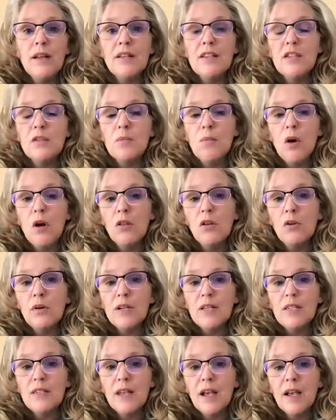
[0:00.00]
a smaller
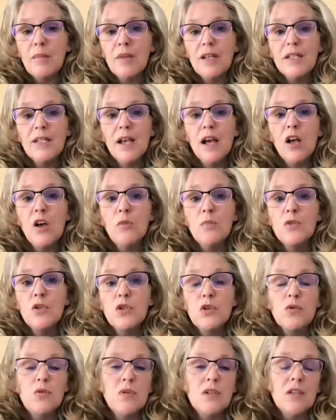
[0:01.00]
assignment to help
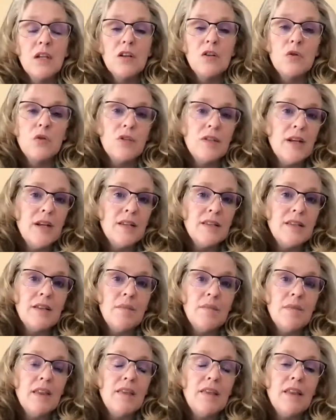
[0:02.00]
students understand
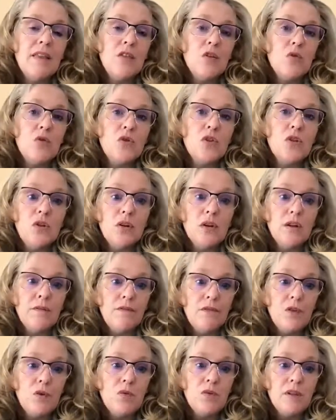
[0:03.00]
something that they're still
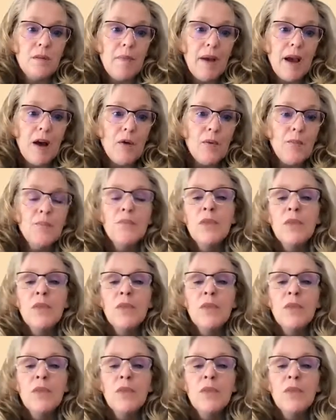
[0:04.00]
confused about.